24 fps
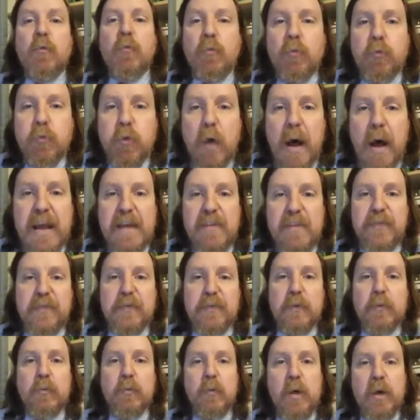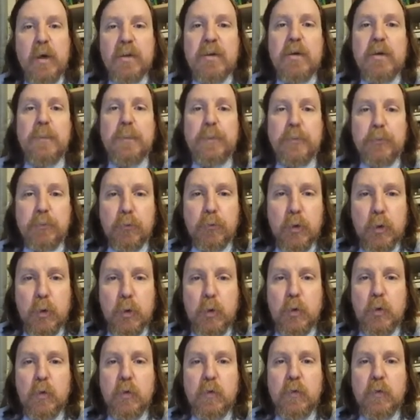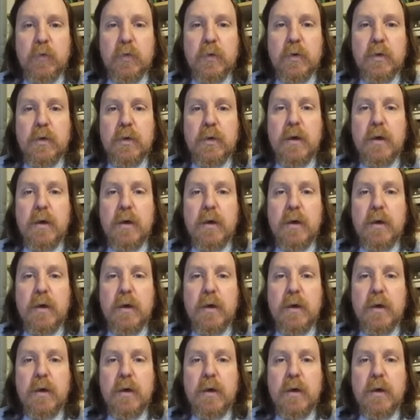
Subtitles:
life will improve